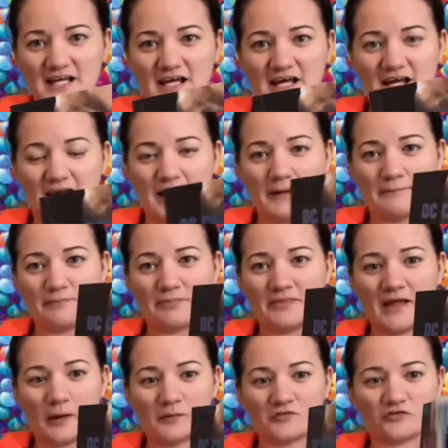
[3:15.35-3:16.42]
Um,
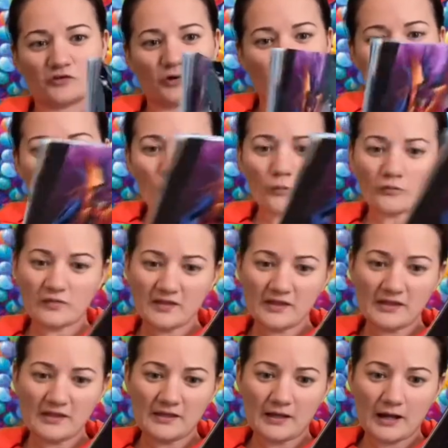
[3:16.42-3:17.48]
now it's got all
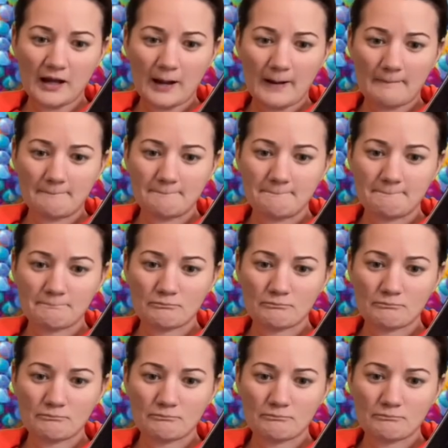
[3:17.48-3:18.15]
the, um,